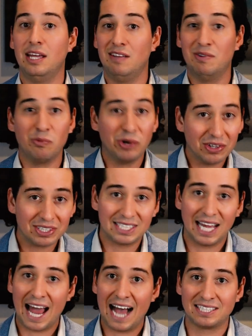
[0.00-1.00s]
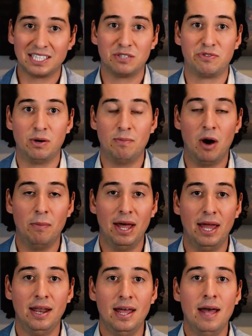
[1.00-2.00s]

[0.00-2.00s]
even real estate assets for a moment,